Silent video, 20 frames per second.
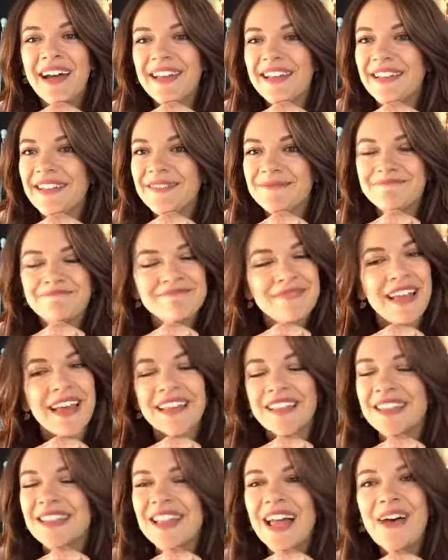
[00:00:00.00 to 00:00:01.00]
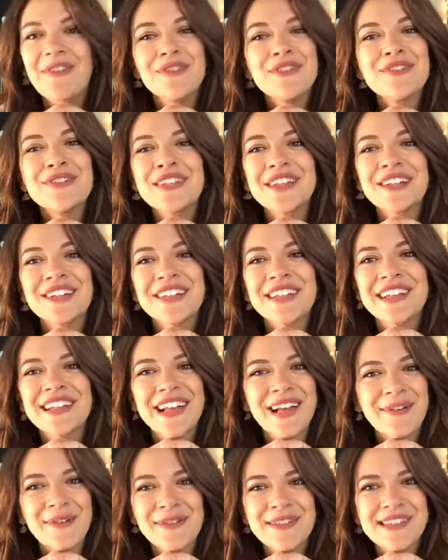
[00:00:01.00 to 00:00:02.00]
I love you dearly
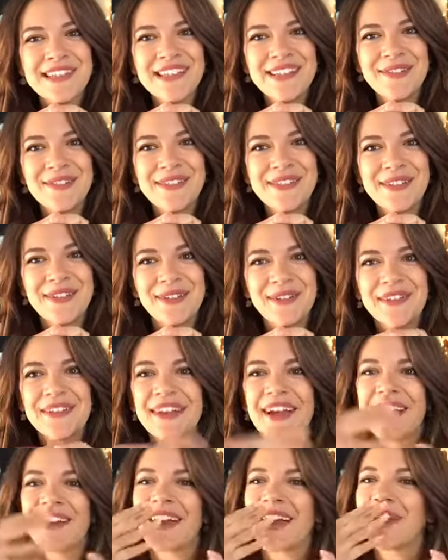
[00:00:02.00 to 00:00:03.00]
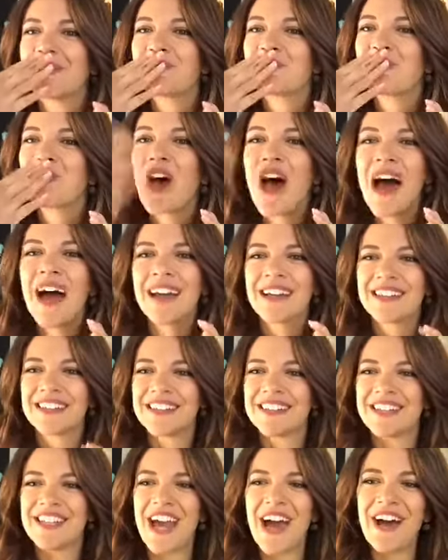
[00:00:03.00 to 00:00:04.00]
and I will see you soon. All right. Mwah.
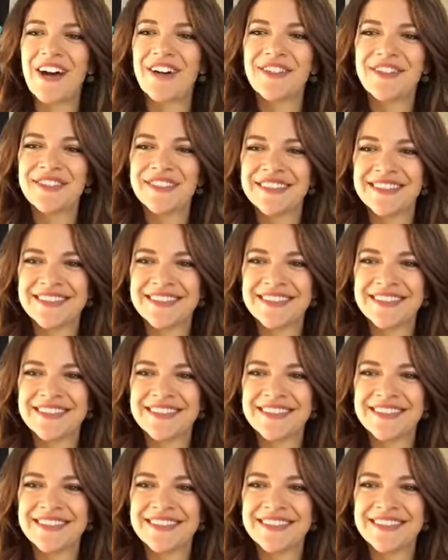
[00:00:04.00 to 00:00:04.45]
Ciao.